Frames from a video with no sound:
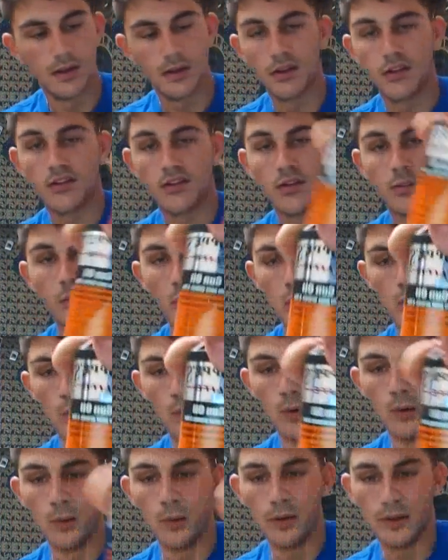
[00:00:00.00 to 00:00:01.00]
some
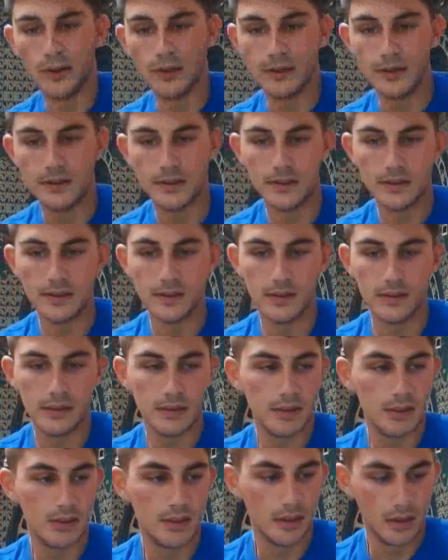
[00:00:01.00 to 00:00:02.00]
lube.
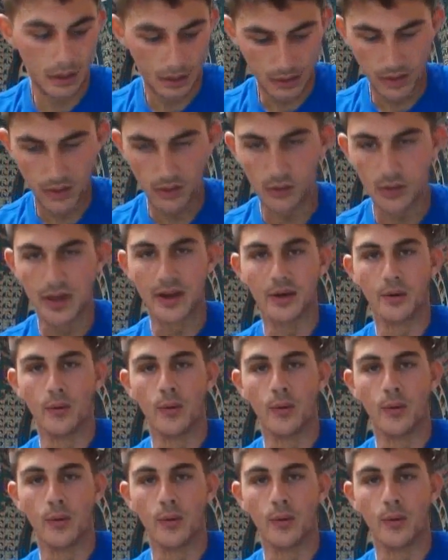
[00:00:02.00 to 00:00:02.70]
You'll need a